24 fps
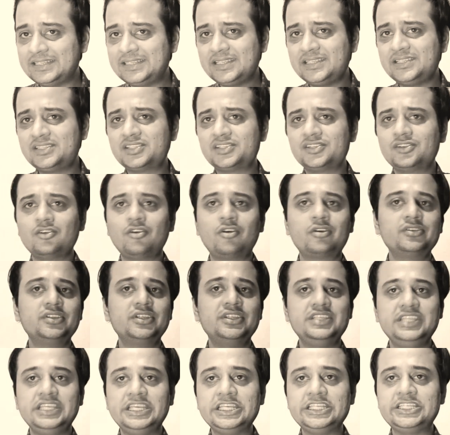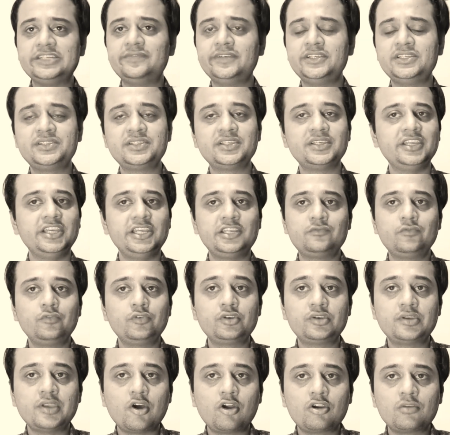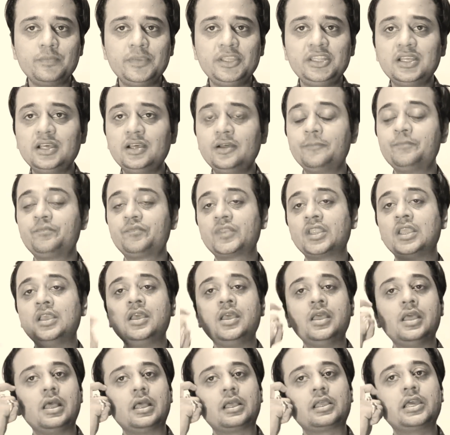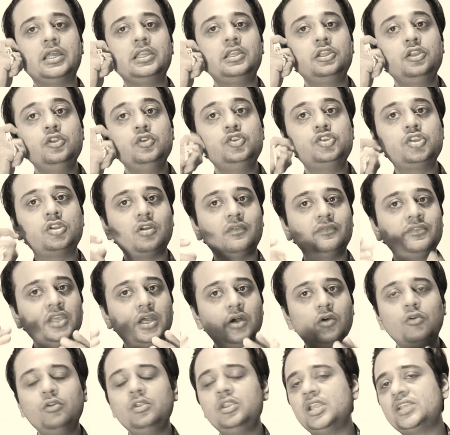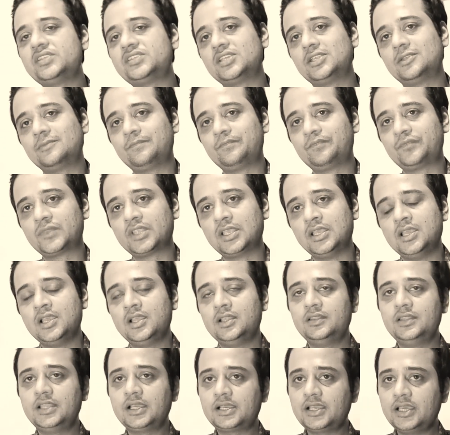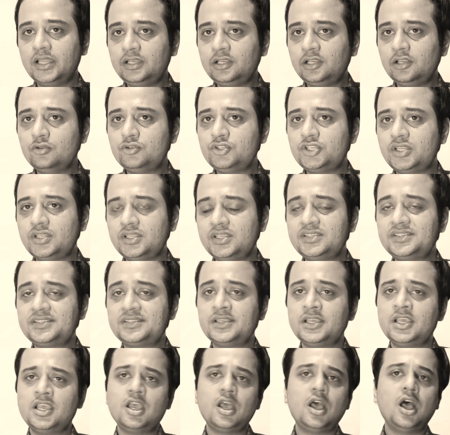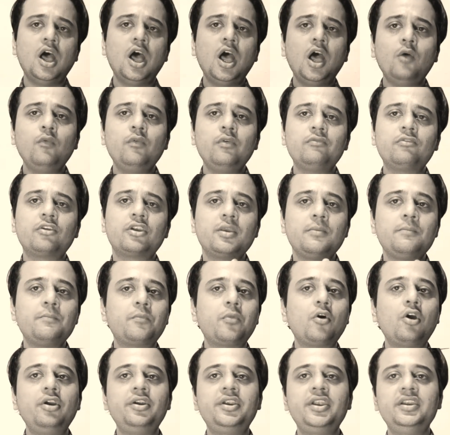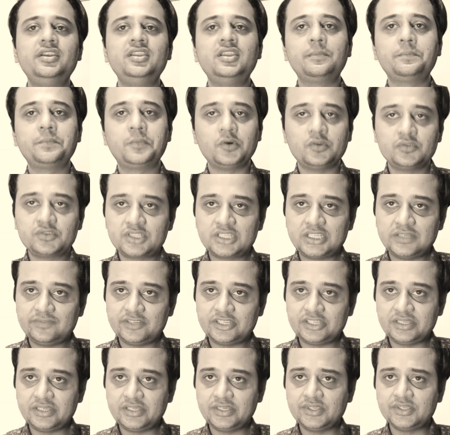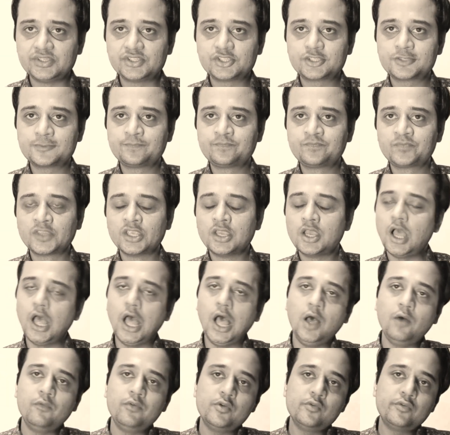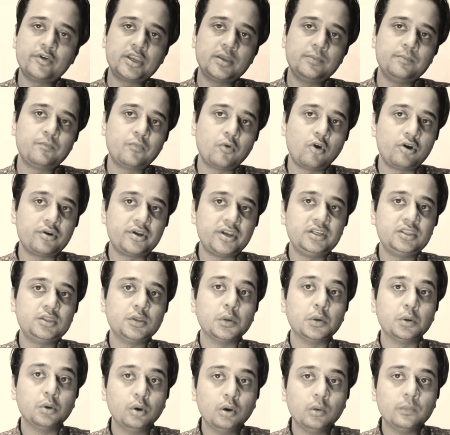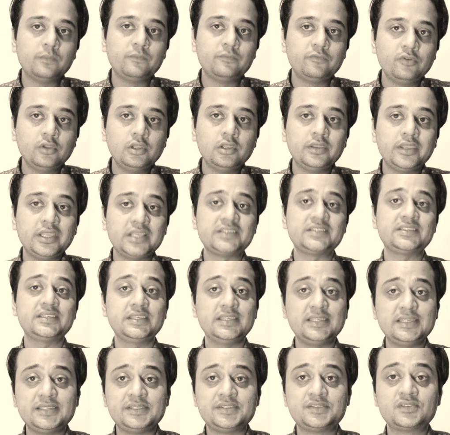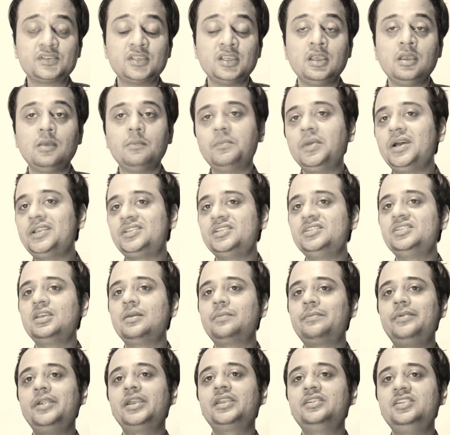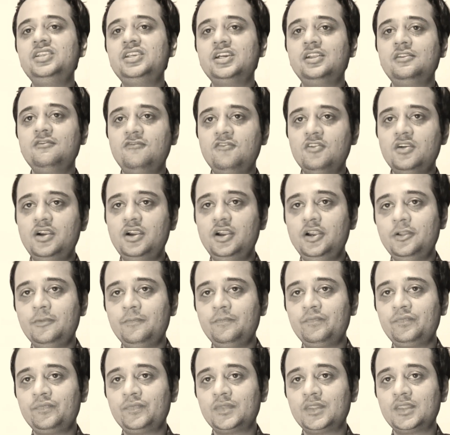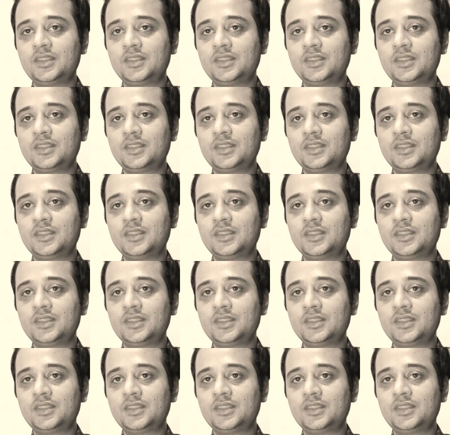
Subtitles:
dead end or the negative end. It would not be the conclusion of the whole lesson. The conclusion is, however important the positivity is, however important the hopefulness is, but in the practical world,